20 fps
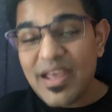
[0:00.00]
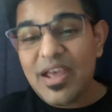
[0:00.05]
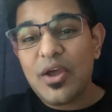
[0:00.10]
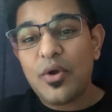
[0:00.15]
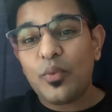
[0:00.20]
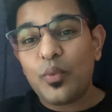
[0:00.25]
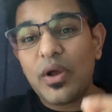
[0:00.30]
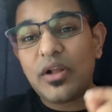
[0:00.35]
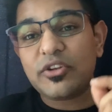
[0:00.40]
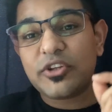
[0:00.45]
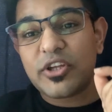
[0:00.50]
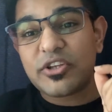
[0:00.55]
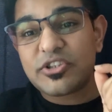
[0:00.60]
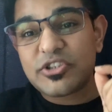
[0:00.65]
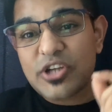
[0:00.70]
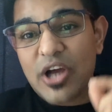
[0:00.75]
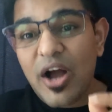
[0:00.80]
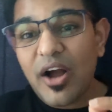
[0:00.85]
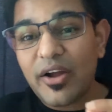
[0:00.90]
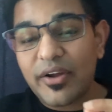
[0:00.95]
Well, the
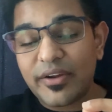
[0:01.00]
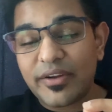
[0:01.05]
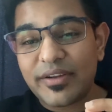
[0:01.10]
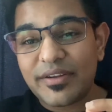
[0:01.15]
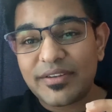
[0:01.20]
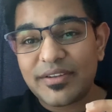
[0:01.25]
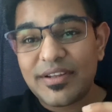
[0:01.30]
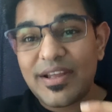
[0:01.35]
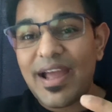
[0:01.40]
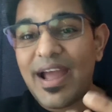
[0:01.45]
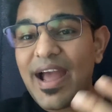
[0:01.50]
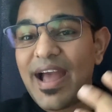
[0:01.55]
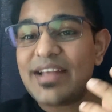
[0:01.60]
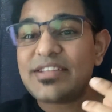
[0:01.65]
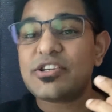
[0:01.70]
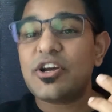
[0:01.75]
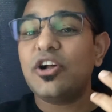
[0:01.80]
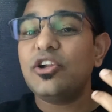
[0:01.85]
tongue has a